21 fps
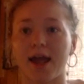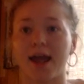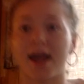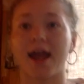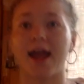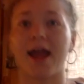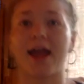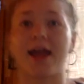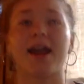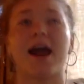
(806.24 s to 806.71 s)

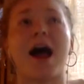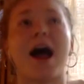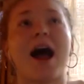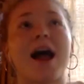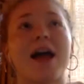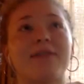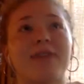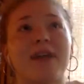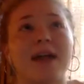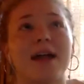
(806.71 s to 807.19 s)

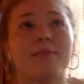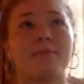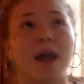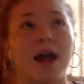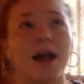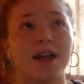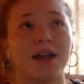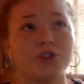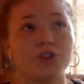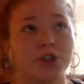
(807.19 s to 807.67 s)
I've had
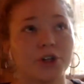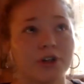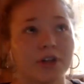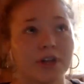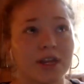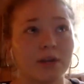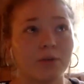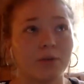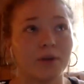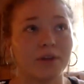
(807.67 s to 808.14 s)
my
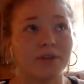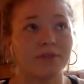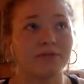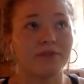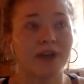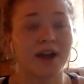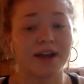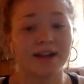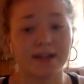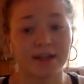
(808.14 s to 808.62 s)
journey with
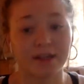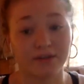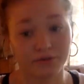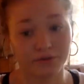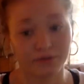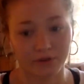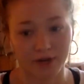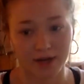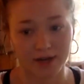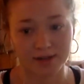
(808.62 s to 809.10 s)
finding
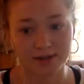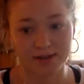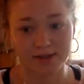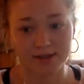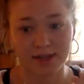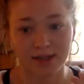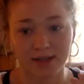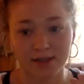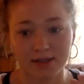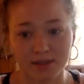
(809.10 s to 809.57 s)
friends
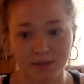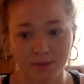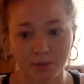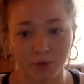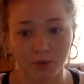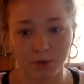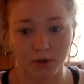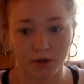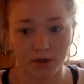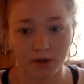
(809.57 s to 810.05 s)
that
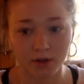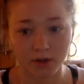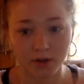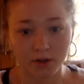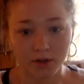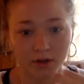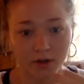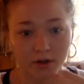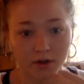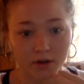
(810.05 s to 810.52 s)
support
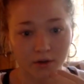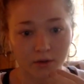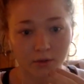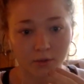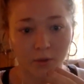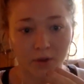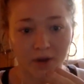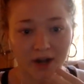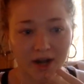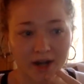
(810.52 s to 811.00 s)

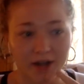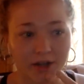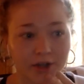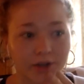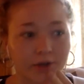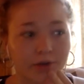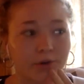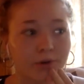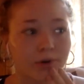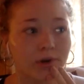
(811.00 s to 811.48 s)
what I
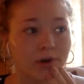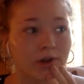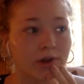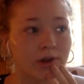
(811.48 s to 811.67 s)
do.